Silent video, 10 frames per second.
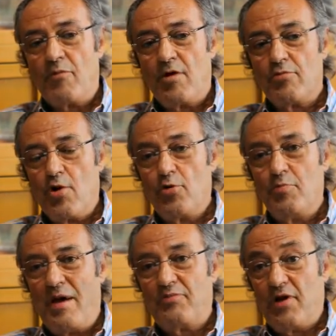
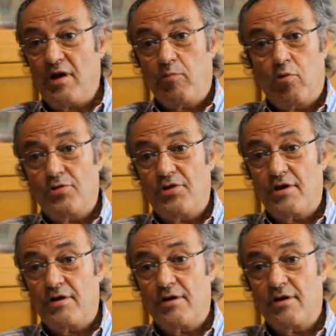Roadmaps are
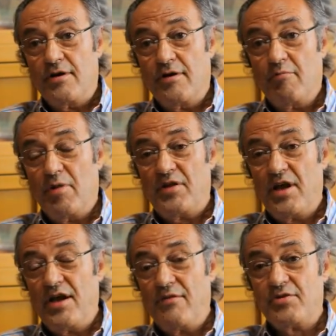important, but
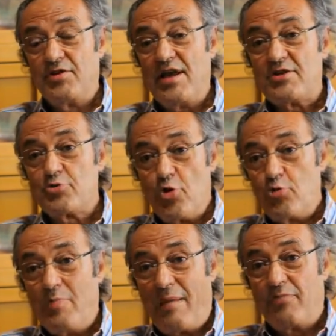they're nevertheless
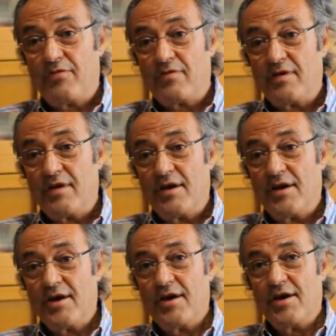roadmaps.
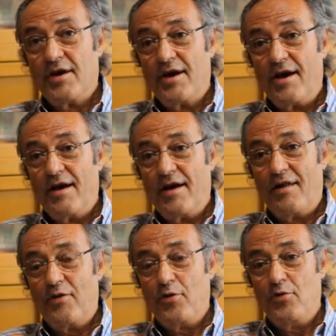
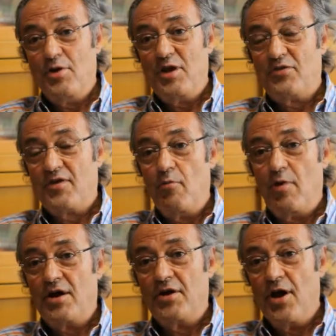You need
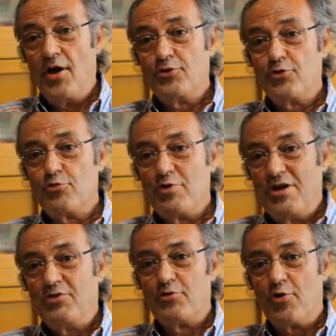someone to
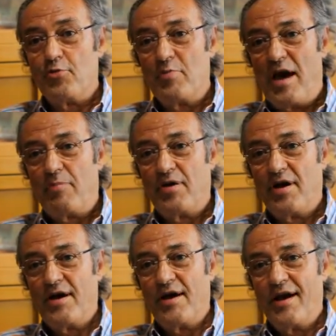read the roadmap
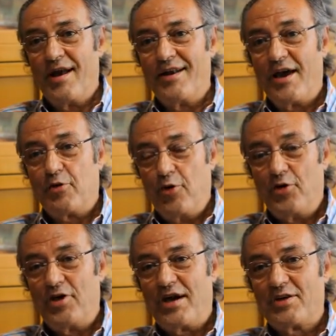and then
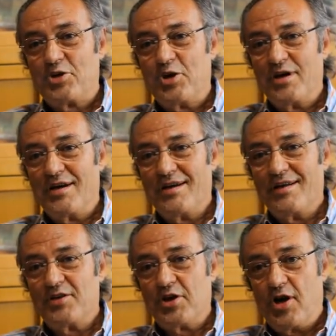conduct
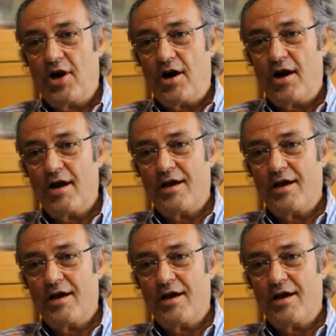the car.